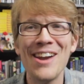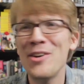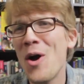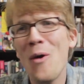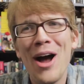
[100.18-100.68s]
I
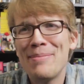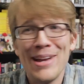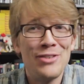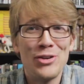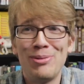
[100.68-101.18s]
don't know why
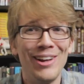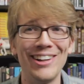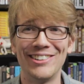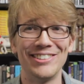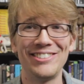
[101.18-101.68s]
banjo
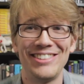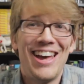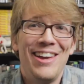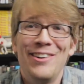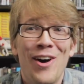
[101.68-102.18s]
players.
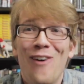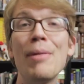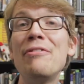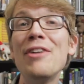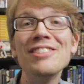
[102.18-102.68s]
I don't know.
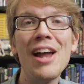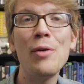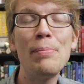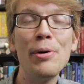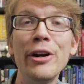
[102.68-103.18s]
My friends and I,
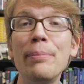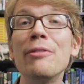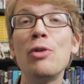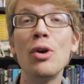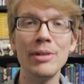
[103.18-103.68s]
we put in a
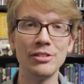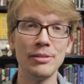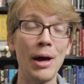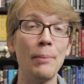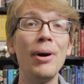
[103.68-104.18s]
performance
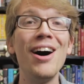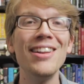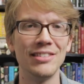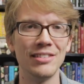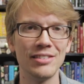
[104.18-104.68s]
about
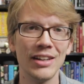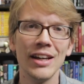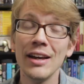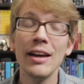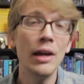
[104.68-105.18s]
puns.
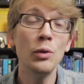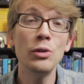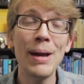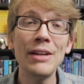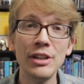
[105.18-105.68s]
It
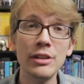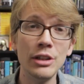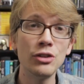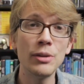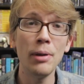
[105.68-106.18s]
was basically
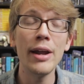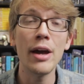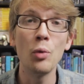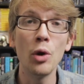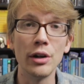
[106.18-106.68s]
just a play
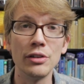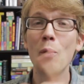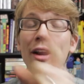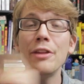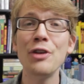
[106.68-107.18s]
on words.
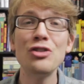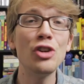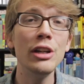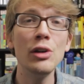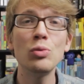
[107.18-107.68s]
Why do the French
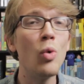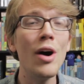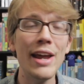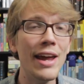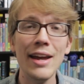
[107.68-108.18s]
only use
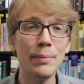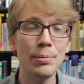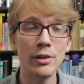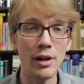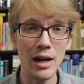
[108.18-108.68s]
one egg per